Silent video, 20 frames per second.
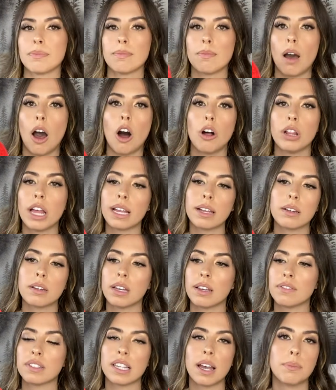I'll like,
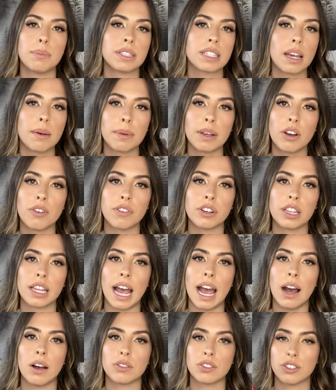if someone's coming over to the
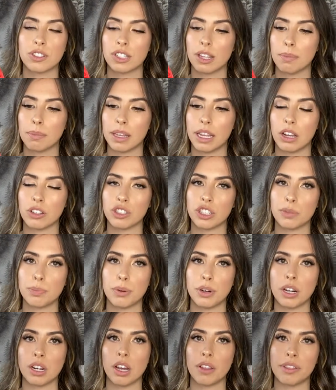house or something, I'll just
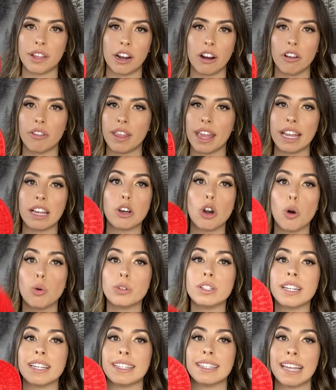put it on there and they go
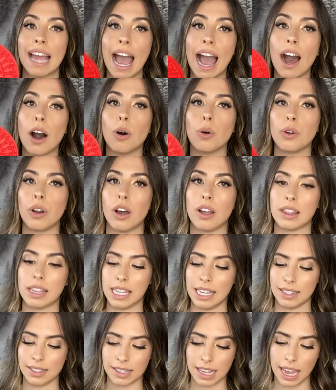to town on
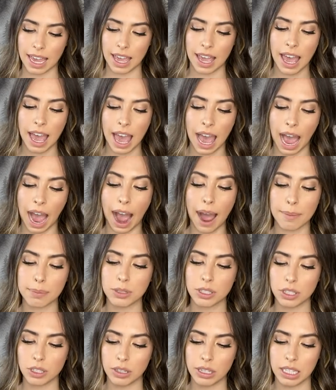these. They
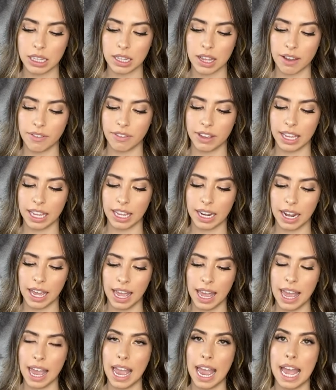absolutely love it.
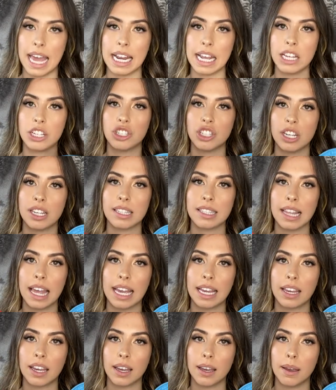And it's just
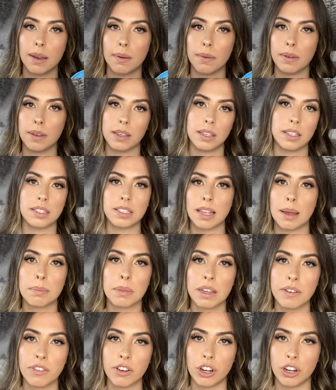like
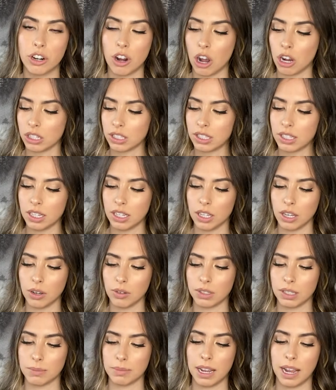something for your dogs to do.
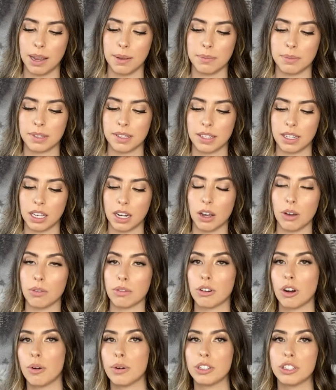Sometimes, you know,
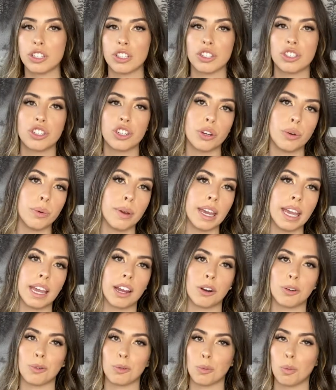they're always just chewing
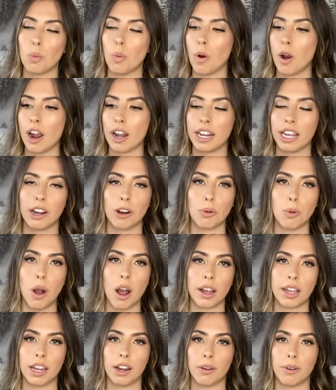or running or
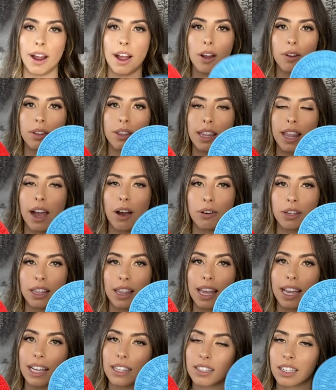walking around. Now
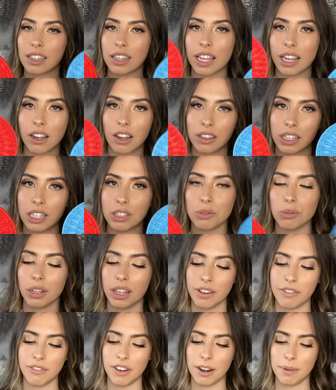they get to lick on these
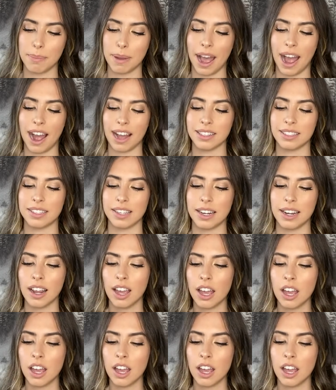really fun pads and